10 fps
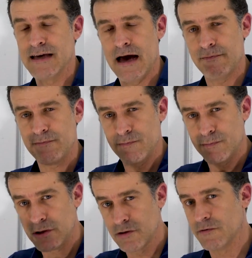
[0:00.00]
that
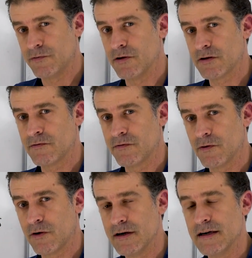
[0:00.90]
beautiful looking
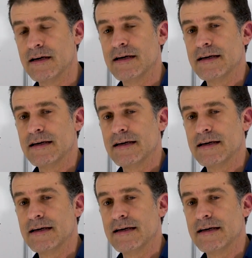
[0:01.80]
floor